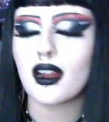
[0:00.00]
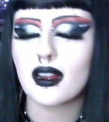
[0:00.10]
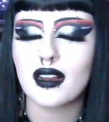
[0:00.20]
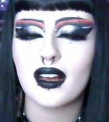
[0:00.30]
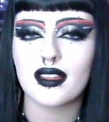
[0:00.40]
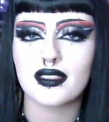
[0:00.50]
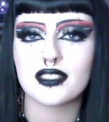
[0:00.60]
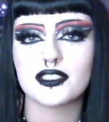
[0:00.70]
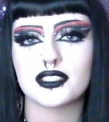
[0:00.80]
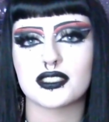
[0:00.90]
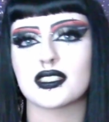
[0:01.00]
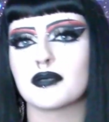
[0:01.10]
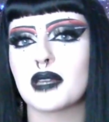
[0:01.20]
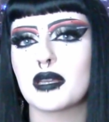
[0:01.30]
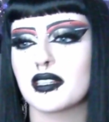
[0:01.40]
goth and just
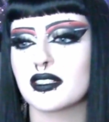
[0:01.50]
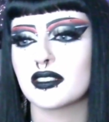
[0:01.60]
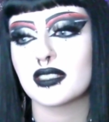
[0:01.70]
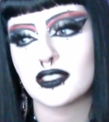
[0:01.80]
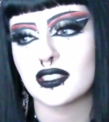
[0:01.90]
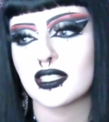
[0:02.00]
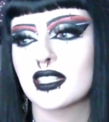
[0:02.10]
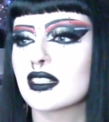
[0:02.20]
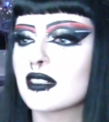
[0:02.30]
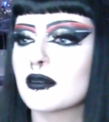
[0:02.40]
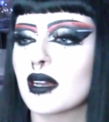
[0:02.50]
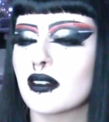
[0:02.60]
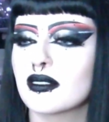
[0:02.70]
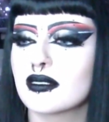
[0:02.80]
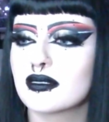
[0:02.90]
maybe a little insecure
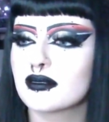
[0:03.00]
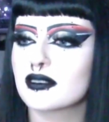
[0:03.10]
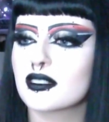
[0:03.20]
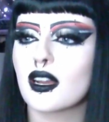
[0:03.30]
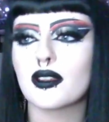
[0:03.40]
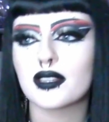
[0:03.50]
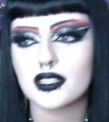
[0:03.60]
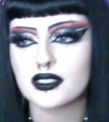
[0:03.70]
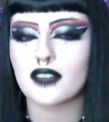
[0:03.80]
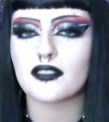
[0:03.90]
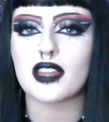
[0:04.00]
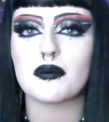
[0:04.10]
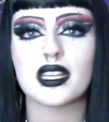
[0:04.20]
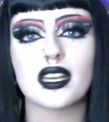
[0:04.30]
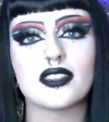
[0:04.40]
about calling yourself that,
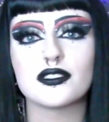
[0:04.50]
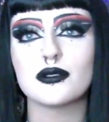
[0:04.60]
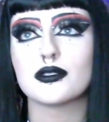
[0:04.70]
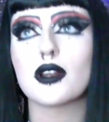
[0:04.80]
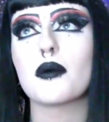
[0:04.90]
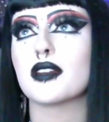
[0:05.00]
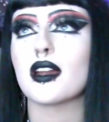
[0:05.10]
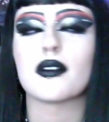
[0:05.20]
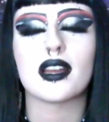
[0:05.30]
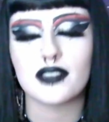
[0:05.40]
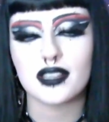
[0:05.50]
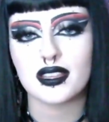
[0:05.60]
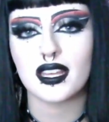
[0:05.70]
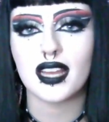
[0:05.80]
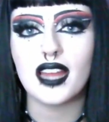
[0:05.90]
because you don't know
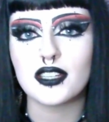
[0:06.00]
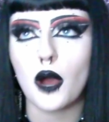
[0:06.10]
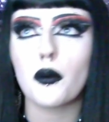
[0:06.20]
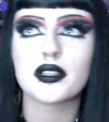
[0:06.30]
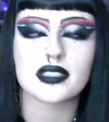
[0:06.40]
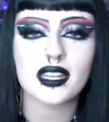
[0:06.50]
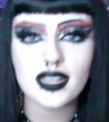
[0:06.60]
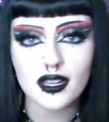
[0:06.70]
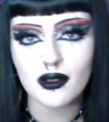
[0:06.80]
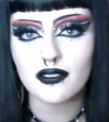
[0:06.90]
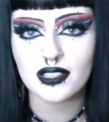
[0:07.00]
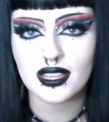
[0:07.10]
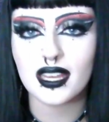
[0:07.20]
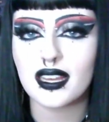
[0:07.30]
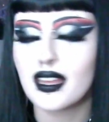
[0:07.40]
everything, and no one's gonna know
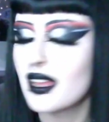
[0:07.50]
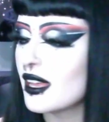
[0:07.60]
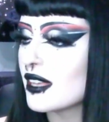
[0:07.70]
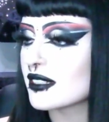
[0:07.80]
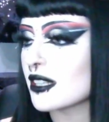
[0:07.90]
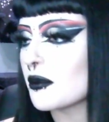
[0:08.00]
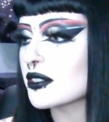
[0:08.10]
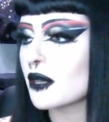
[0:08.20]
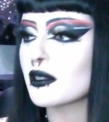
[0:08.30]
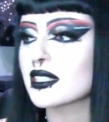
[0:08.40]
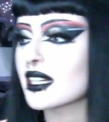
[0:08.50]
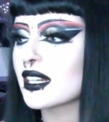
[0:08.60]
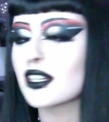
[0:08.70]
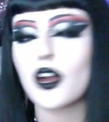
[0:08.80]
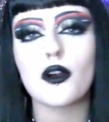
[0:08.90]
everything. Someone's always
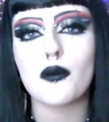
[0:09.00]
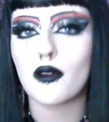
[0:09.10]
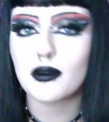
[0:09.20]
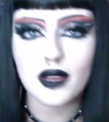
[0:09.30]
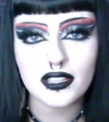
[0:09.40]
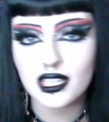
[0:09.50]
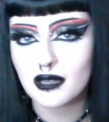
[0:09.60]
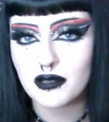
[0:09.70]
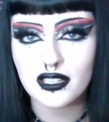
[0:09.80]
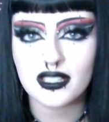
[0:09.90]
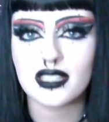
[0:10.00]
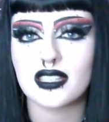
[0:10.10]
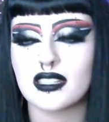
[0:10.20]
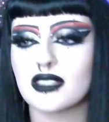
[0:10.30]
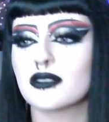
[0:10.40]
gonna know more about the community
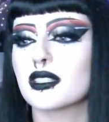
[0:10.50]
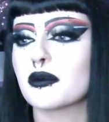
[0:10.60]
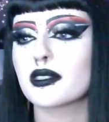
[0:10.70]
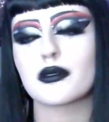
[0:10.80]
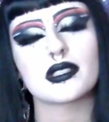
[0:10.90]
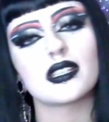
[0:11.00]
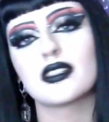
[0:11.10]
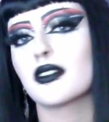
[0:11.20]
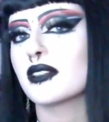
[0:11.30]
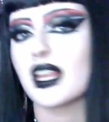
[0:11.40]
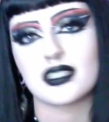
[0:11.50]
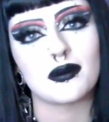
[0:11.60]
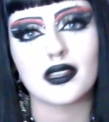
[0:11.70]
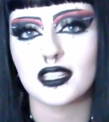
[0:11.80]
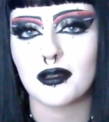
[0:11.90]
than you. Someone's always gonna know less
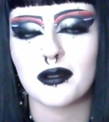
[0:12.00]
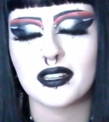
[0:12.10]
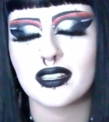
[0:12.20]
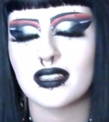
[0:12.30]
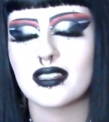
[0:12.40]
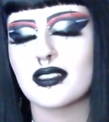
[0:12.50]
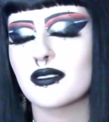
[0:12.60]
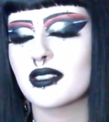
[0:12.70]
about the community than you.